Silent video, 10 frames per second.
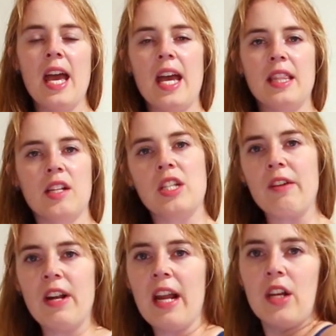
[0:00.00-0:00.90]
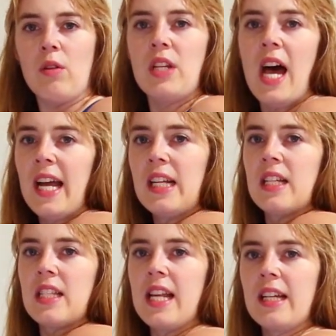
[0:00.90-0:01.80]
and there's definitely like no
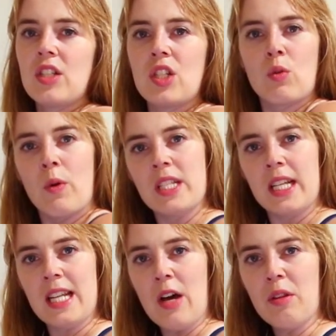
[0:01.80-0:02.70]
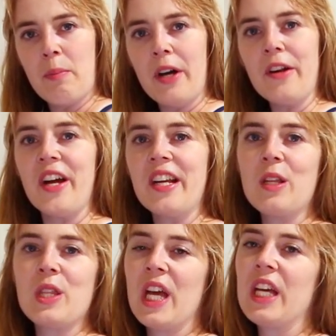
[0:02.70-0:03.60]
tightness, like squeezing down the butt or
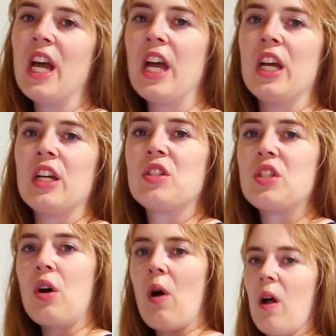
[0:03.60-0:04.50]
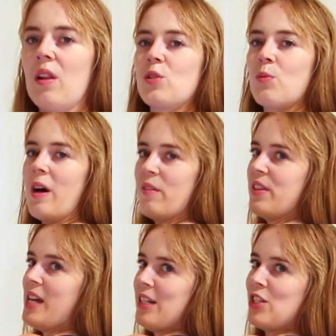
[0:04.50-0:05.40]
anything. So all is well
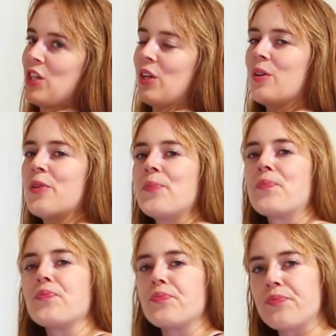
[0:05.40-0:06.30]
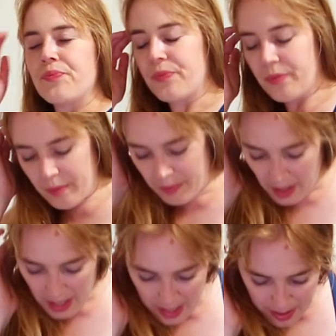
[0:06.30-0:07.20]
with that too.
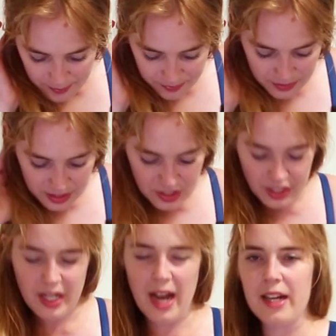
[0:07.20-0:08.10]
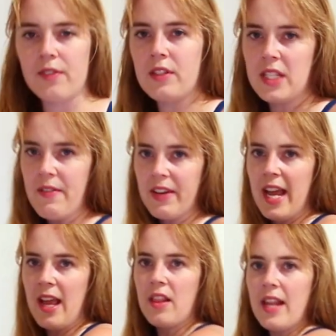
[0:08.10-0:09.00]
These are kind of a
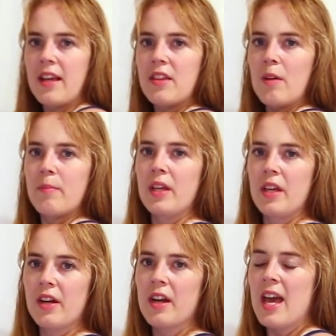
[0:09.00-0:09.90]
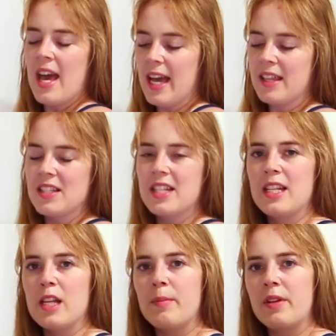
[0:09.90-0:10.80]
7/8 length on me here, and there's a
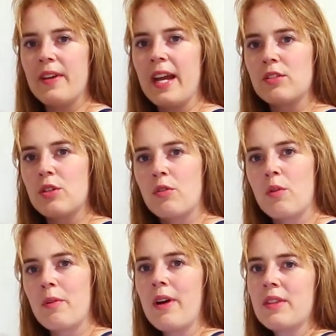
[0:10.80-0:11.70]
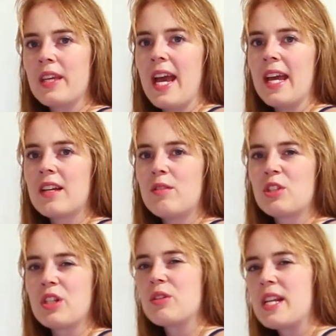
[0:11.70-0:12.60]
little bit of extra room around the ankle,
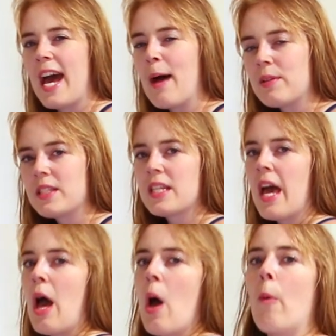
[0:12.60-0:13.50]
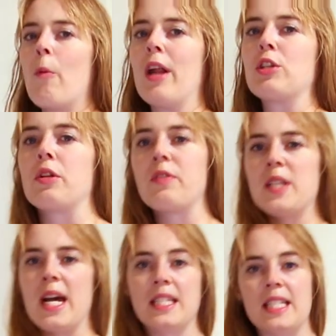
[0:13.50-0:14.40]
which usually happens when I should have
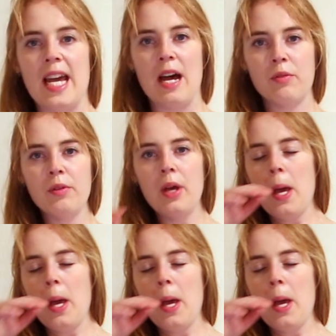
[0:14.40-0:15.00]
sized down.